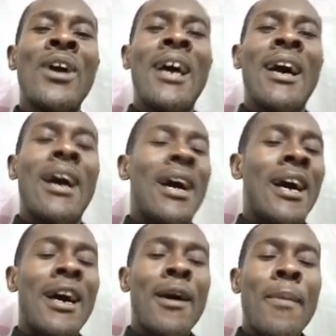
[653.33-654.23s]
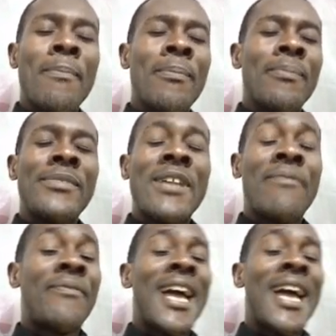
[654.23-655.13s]
Now, among the
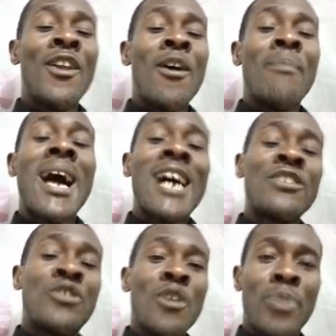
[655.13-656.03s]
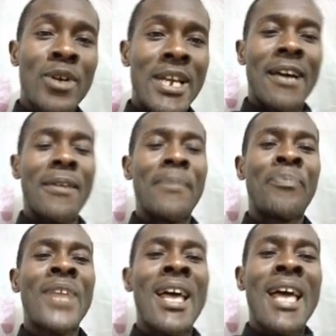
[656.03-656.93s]
insects are the
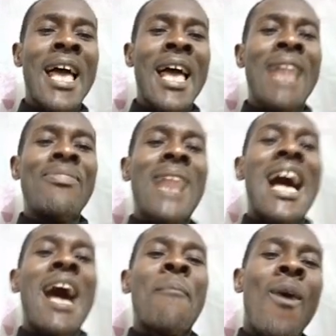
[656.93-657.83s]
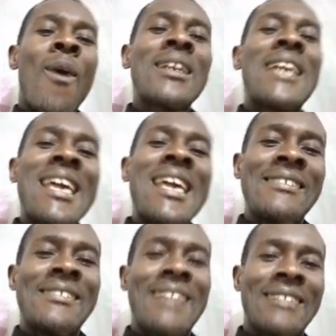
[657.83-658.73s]
largest group of animal
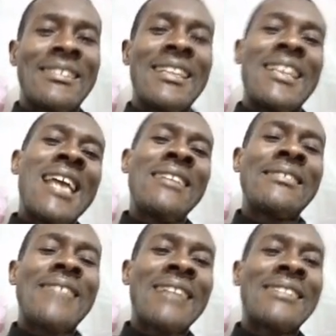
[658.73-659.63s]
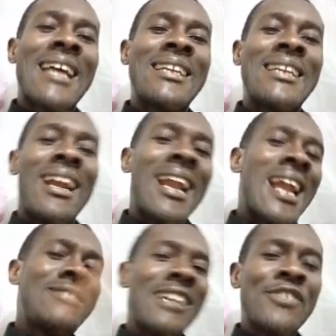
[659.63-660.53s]
pests that attack crops.